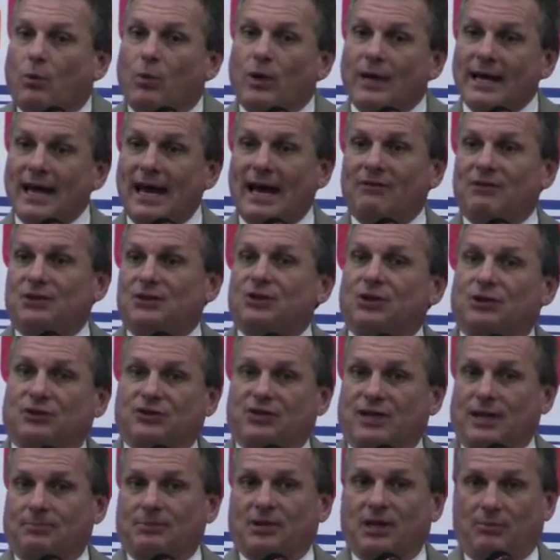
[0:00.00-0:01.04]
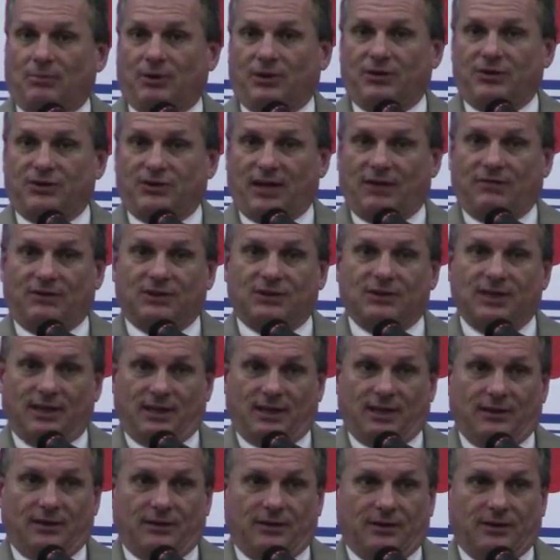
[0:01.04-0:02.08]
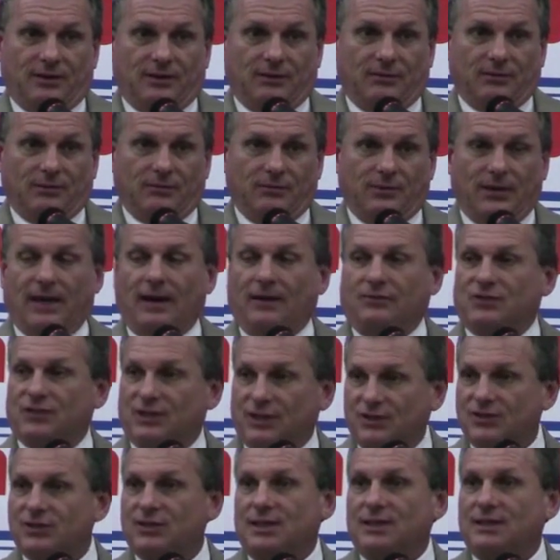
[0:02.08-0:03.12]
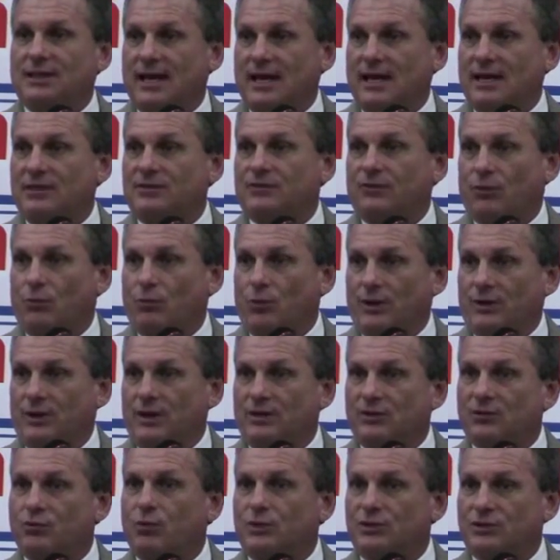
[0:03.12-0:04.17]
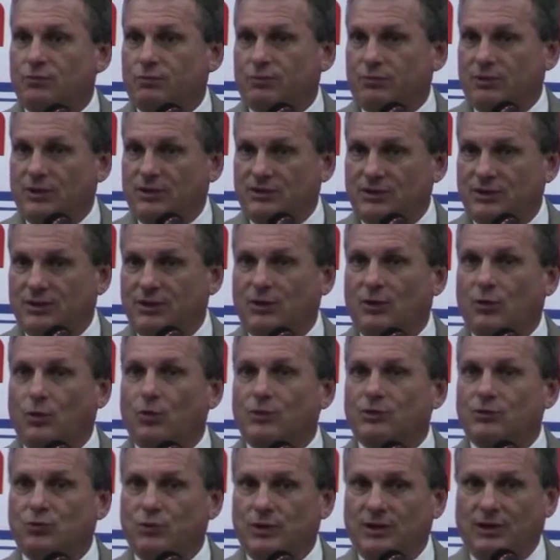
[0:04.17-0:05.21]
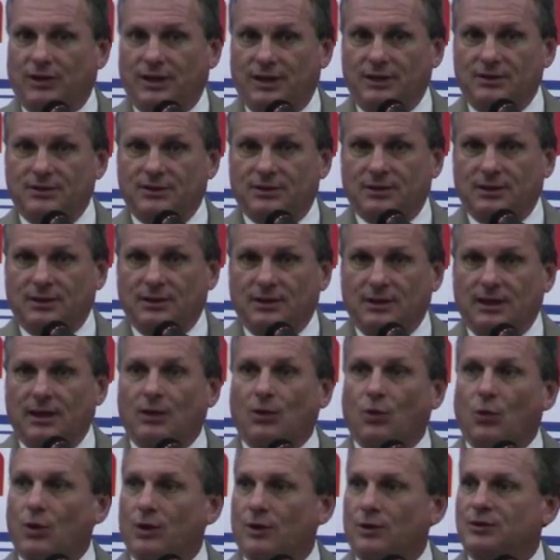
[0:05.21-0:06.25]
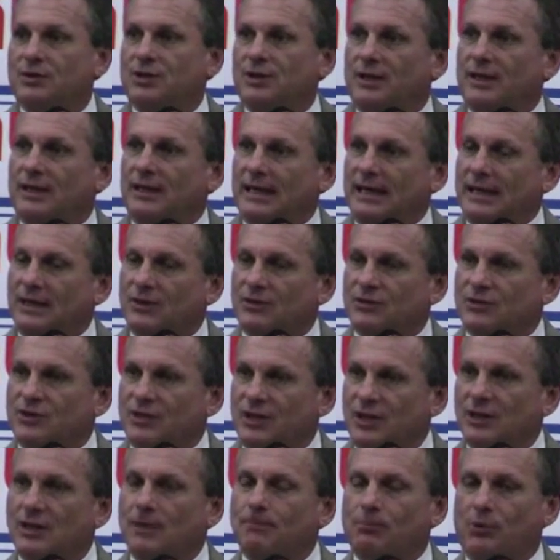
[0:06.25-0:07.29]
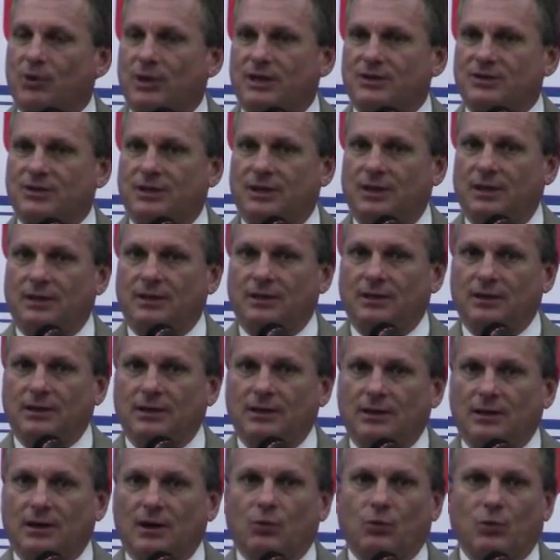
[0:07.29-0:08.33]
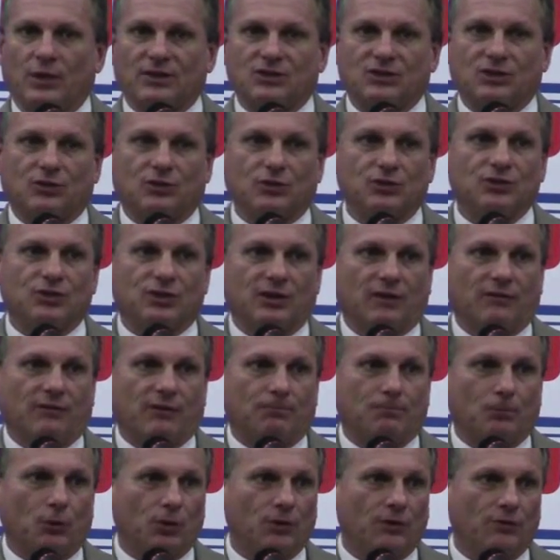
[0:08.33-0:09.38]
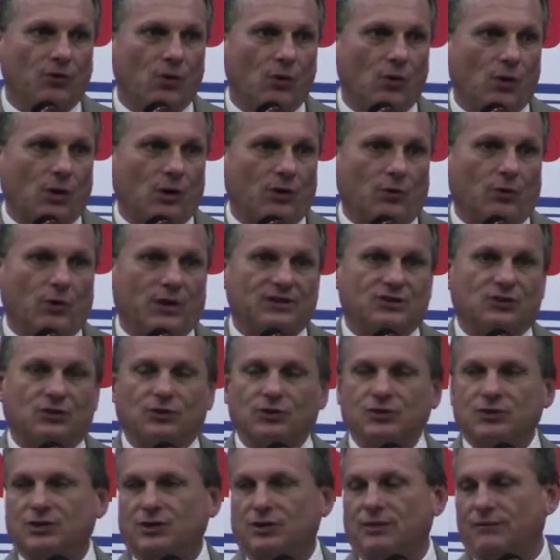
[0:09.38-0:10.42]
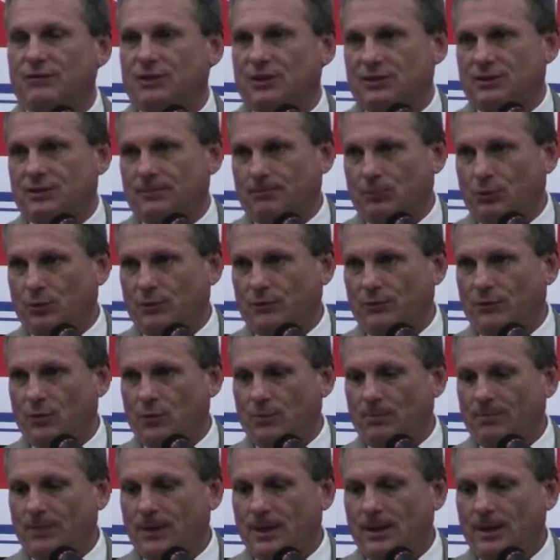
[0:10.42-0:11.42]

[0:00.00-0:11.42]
We have until September the 17th. We have 60 days from when this, was, this deal was released in order to either send the president a resolution of approval or a resolution of disapproval.